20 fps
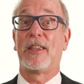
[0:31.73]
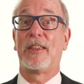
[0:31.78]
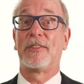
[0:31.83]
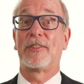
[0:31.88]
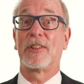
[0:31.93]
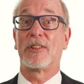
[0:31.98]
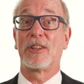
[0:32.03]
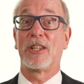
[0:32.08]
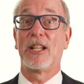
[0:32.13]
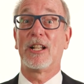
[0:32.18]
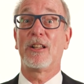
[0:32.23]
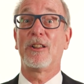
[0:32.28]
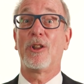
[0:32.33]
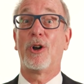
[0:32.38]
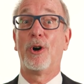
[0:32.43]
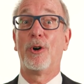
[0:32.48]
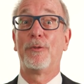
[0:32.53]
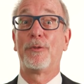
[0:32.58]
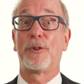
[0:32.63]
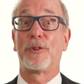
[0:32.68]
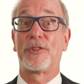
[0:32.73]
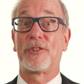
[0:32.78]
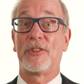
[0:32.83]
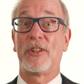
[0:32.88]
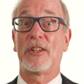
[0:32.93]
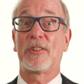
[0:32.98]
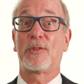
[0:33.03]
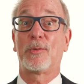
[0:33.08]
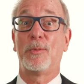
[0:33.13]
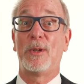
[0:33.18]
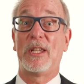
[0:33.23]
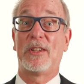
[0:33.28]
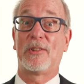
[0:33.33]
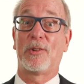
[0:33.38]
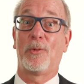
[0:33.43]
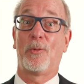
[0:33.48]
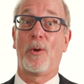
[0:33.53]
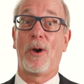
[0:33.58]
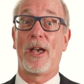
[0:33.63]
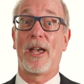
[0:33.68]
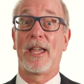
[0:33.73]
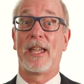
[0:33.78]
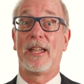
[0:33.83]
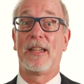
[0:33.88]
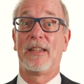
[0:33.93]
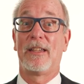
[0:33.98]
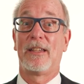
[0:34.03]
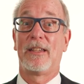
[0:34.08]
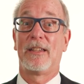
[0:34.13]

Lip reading: is a little over 6 weeks away.